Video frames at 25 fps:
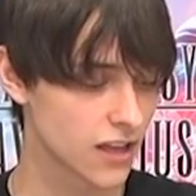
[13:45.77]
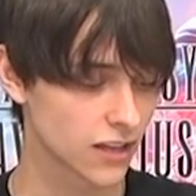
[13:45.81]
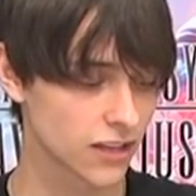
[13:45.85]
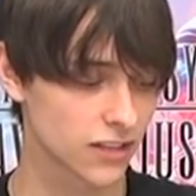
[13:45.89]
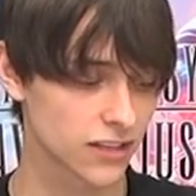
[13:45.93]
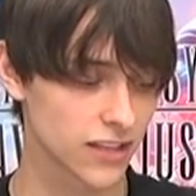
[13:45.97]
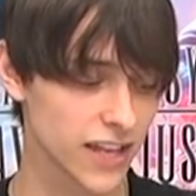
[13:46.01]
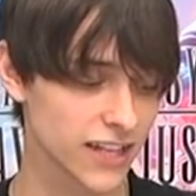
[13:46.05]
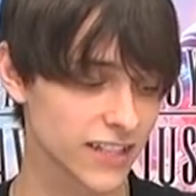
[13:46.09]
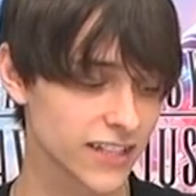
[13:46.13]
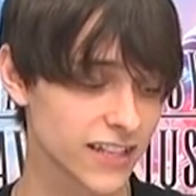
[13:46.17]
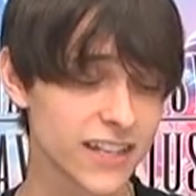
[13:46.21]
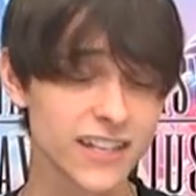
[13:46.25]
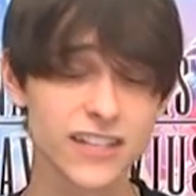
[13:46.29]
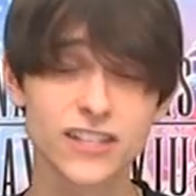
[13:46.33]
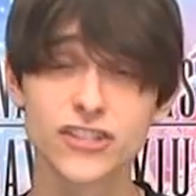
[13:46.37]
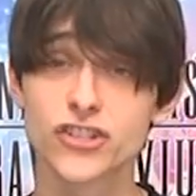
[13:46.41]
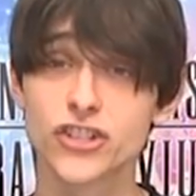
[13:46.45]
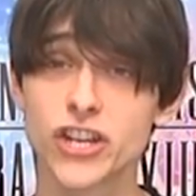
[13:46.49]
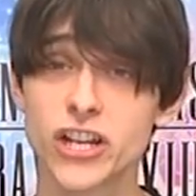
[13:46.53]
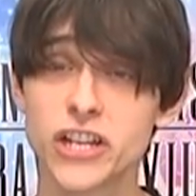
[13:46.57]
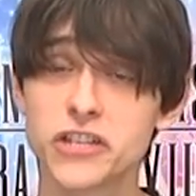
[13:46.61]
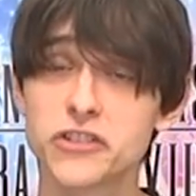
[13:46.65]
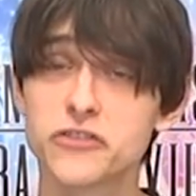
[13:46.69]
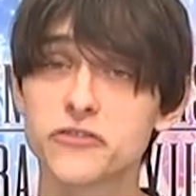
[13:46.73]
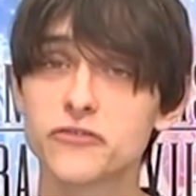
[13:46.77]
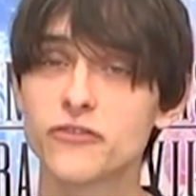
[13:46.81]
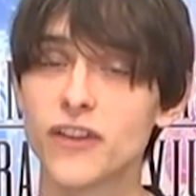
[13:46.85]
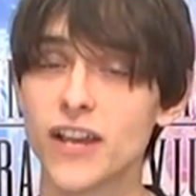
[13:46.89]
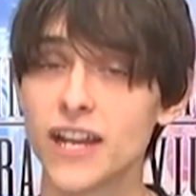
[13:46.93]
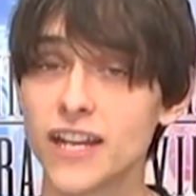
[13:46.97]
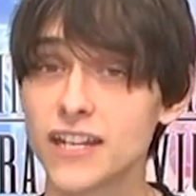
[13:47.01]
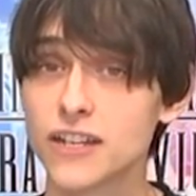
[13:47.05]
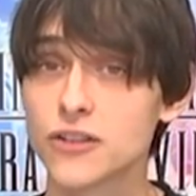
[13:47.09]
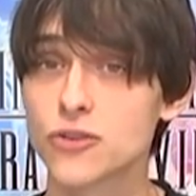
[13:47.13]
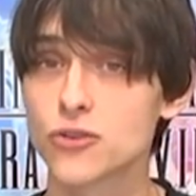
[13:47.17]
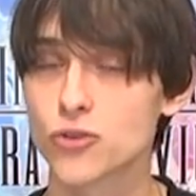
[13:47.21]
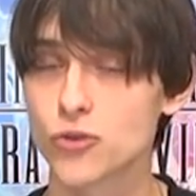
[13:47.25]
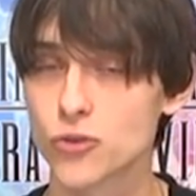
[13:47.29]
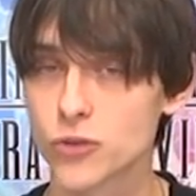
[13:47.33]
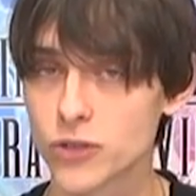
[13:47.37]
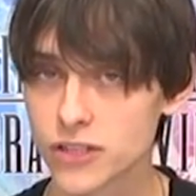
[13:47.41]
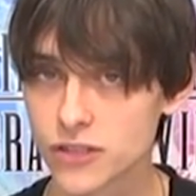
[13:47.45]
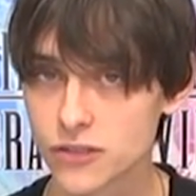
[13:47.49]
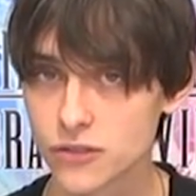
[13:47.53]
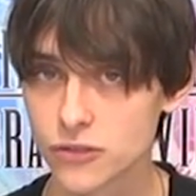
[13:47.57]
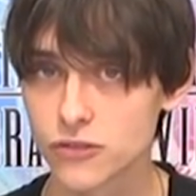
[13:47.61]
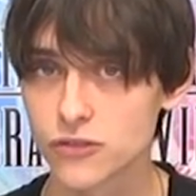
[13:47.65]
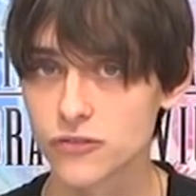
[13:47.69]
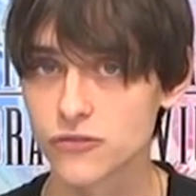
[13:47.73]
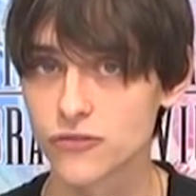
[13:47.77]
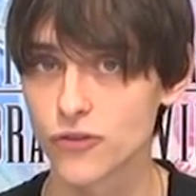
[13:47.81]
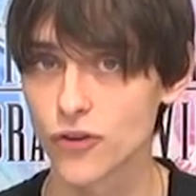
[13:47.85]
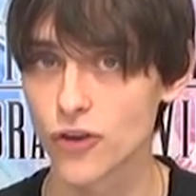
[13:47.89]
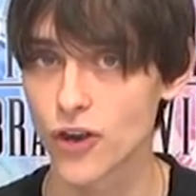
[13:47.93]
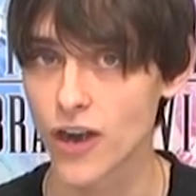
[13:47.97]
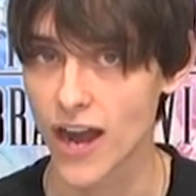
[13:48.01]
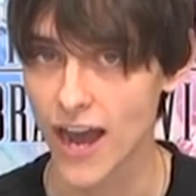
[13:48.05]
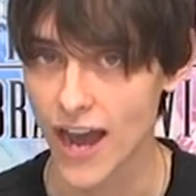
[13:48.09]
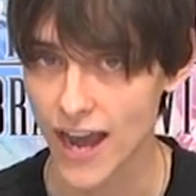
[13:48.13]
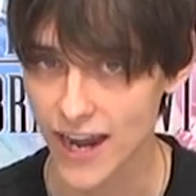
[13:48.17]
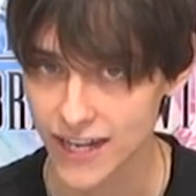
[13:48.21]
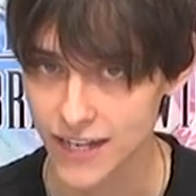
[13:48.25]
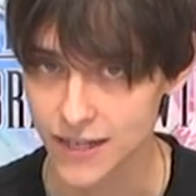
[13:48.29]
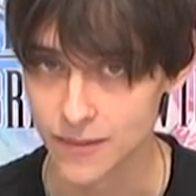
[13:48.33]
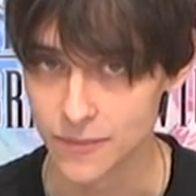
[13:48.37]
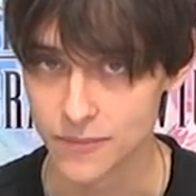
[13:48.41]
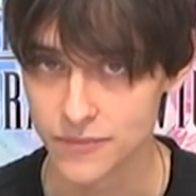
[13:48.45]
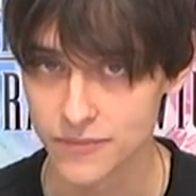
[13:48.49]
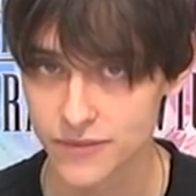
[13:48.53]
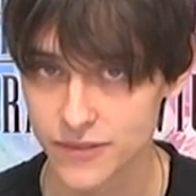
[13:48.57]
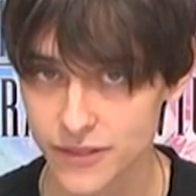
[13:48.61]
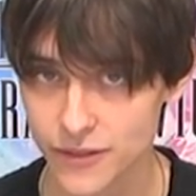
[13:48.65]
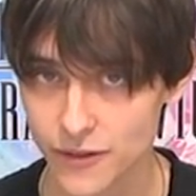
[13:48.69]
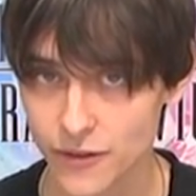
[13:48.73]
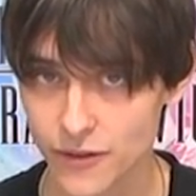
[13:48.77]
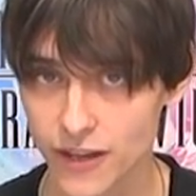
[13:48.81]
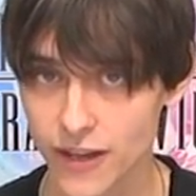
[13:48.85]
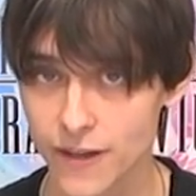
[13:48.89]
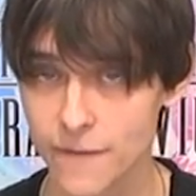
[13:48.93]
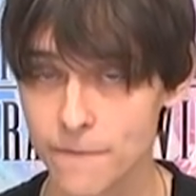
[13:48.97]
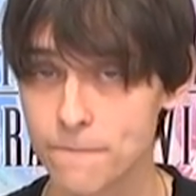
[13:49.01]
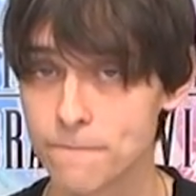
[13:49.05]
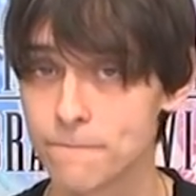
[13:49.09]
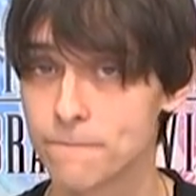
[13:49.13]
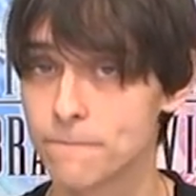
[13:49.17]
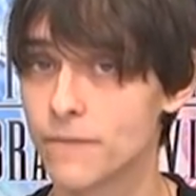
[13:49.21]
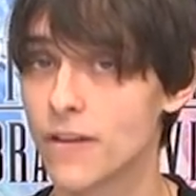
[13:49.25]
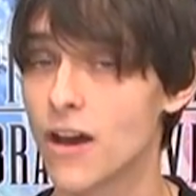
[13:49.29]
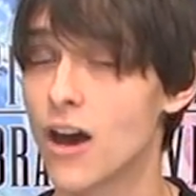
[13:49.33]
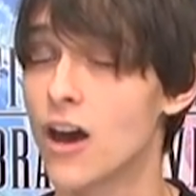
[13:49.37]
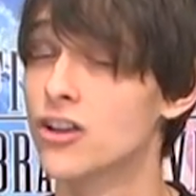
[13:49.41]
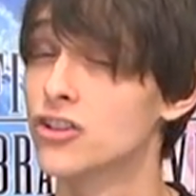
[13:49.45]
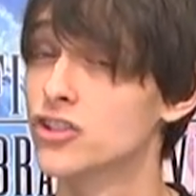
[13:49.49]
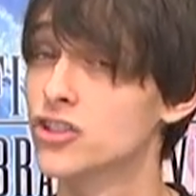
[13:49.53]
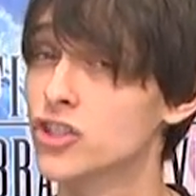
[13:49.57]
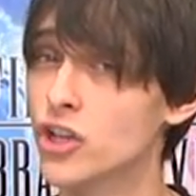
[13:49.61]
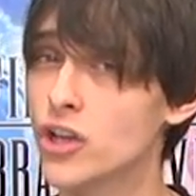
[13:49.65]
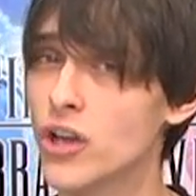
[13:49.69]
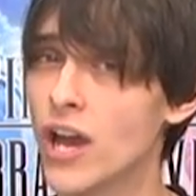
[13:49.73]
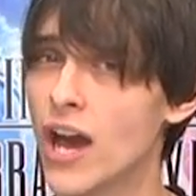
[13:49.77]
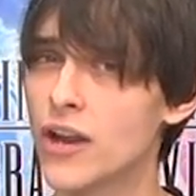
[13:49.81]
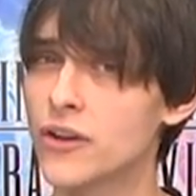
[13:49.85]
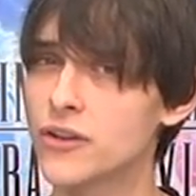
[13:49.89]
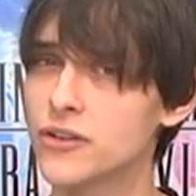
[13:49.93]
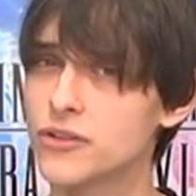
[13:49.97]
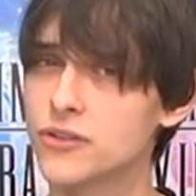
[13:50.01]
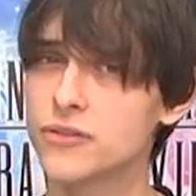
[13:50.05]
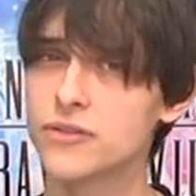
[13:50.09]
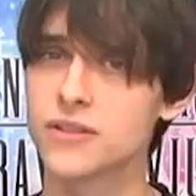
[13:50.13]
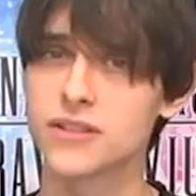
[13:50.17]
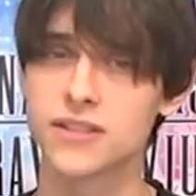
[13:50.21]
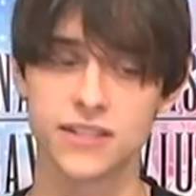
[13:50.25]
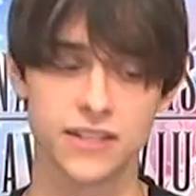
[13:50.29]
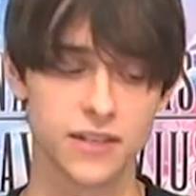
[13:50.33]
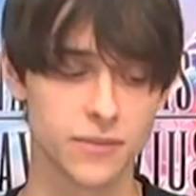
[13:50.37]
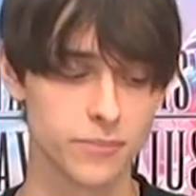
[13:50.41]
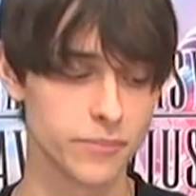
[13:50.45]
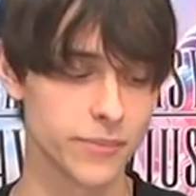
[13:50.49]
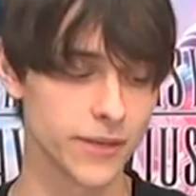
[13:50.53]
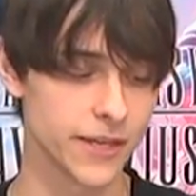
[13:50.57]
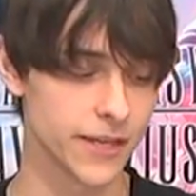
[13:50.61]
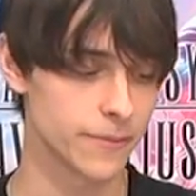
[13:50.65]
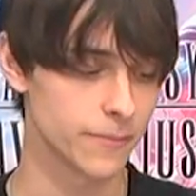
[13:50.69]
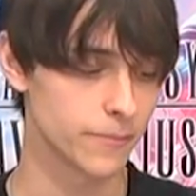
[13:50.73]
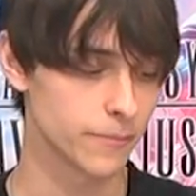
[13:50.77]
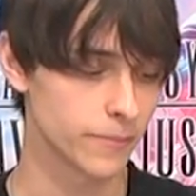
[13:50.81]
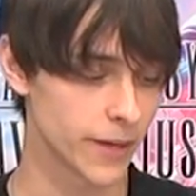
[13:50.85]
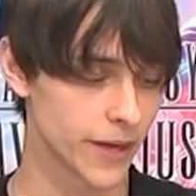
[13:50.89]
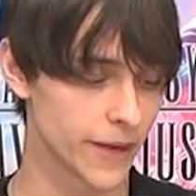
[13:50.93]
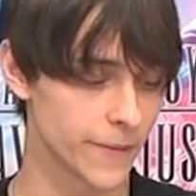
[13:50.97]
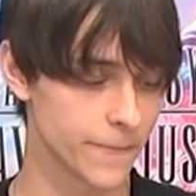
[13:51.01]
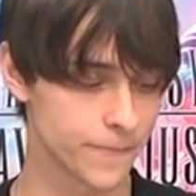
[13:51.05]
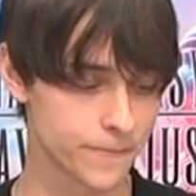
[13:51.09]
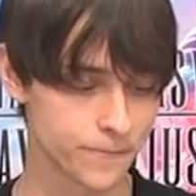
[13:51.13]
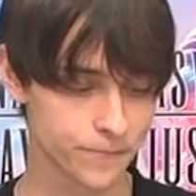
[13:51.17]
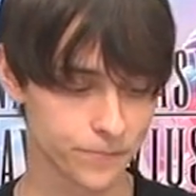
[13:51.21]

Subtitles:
Collect and exchange faded crystals for items. Okay, I'll show you how to do this in a bit, but